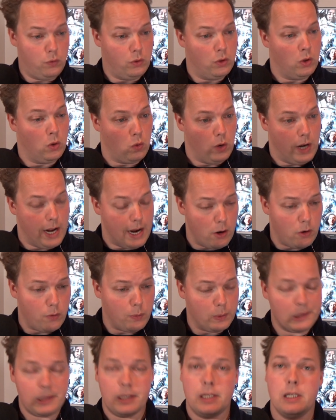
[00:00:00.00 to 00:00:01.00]
no air
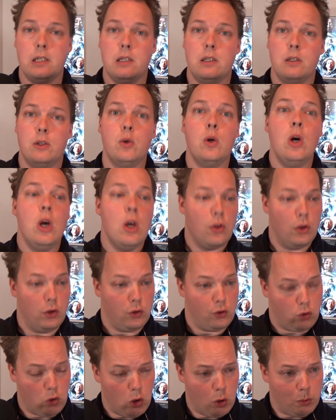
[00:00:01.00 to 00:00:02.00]
will kill you, the
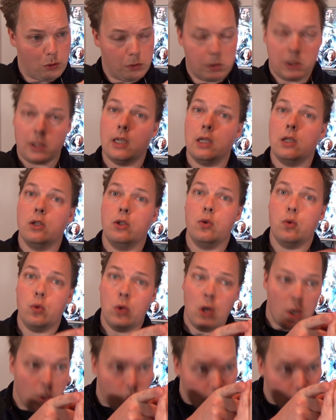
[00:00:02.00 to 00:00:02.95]
storms will kill you,